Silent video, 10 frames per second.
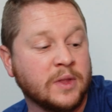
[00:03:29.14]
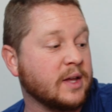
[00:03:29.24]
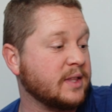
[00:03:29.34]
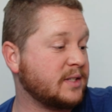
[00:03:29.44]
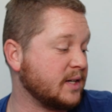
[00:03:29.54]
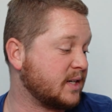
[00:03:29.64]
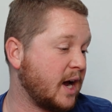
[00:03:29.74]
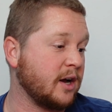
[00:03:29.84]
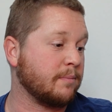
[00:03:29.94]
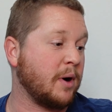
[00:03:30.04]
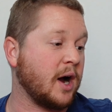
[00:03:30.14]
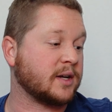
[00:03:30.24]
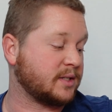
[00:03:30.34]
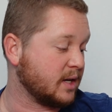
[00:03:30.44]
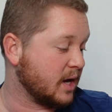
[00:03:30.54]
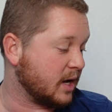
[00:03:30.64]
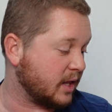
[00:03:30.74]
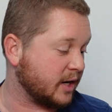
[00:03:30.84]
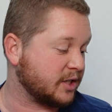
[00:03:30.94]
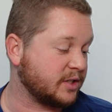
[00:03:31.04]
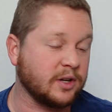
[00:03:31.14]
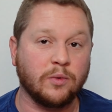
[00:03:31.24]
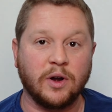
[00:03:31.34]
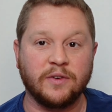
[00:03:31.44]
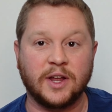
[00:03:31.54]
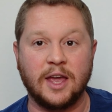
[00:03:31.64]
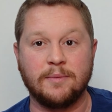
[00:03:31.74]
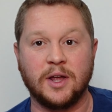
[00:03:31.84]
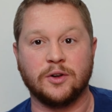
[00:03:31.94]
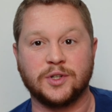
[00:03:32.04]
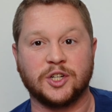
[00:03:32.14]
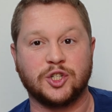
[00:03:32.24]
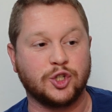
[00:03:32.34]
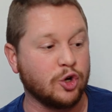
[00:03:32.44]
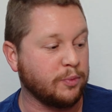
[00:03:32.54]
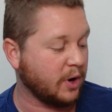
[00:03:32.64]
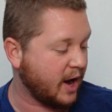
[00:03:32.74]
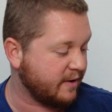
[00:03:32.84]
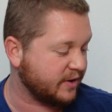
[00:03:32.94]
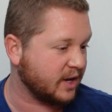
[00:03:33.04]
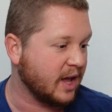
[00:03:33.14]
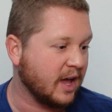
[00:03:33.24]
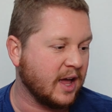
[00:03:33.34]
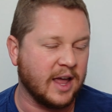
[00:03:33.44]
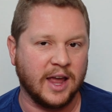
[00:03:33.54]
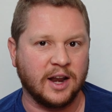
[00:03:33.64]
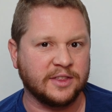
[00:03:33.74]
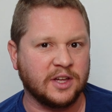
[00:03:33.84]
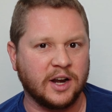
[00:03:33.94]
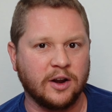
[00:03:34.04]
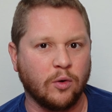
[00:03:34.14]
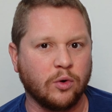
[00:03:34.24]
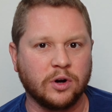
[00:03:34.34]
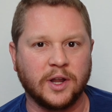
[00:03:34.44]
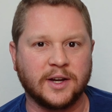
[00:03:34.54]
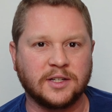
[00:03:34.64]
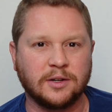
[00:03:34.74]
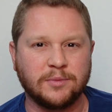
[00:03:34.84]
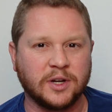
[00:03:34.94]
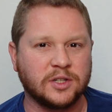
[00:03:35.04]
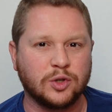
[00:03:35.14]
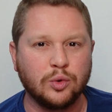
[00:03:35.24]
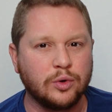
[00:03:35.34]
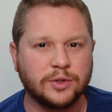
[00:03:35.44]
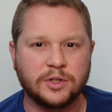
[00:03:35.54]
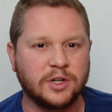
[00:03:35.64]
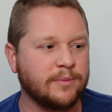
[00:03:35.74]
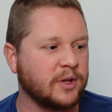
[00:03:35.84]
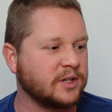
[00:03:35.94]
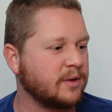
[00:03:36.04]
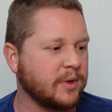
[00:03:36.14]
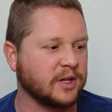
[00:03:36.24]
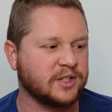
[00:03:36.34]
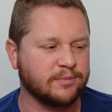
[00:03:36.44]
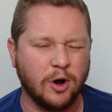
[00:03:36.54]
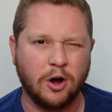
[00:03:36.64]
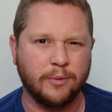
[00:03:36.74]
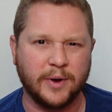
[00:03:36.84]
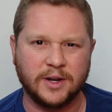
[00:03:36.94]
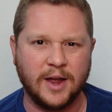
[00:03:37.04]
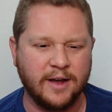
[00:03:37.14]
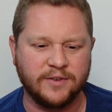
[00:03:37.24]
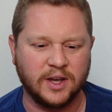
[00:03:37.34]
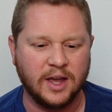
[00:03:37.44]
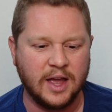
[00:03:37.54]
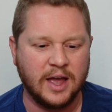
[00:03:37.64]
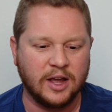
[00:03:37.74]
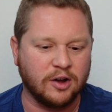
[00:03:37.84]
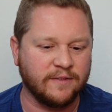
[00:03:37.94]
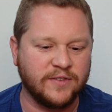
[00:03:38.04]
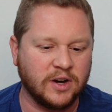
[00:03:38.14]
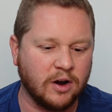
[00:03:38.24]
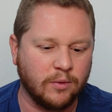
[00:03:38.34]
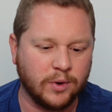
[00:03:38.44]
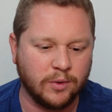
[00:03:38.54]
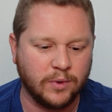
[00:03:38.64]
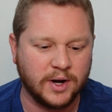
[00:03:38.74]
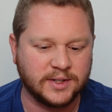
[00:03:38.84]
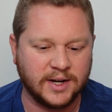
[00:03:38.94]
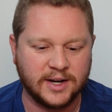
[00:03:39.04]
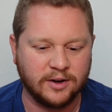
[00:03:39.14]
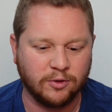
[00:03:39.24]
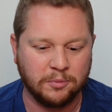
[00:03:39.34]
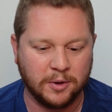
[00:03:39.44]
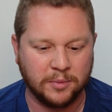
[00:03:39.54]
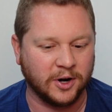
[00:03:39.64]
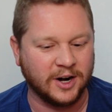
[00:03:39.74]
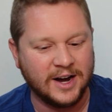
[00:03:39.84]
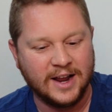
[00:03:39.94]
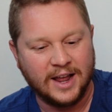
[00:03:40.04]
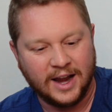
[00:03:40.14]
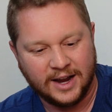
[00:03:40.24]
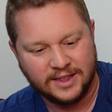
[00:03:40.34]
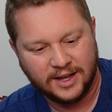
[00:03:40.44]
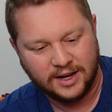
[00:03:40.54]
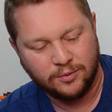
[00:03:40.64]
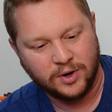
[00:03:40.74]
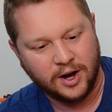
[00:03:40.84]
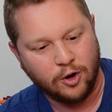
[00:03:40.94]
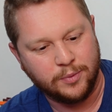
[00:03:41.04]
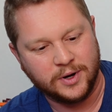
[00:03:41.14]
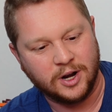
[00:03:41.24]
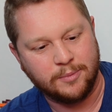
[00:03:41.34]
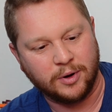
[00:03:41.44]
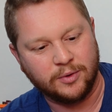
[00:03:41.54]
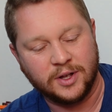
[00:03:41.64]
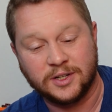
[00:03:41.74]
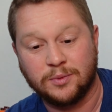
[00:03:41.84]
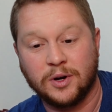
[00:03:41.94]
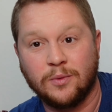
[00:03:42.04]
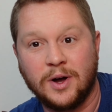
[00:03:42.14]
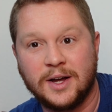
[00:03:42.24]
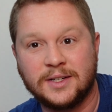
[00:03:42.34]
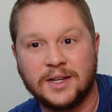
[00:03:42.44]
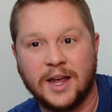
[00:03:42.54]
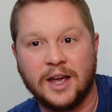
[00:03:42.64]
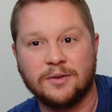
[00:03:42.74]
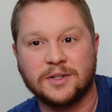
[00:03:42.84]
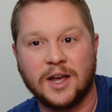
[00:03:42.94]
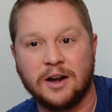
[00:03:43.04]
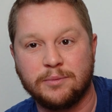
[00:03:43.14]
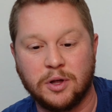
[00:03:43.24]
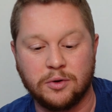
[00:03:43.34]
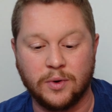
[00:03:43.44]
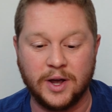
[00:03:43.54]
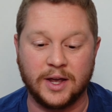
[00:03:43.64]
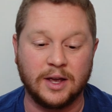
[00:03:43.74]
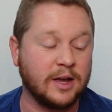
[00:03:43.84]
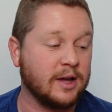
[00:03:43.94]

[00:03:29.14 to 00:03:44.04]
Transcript: This entire box, like just like whenever it came in, it was like super heavy, and I thought I'd ordered like some like tools or something small but heavy. Couldn't figure out what it was. I didn't remember, and then when I opened it up, I realized what it was and was kind of blown away,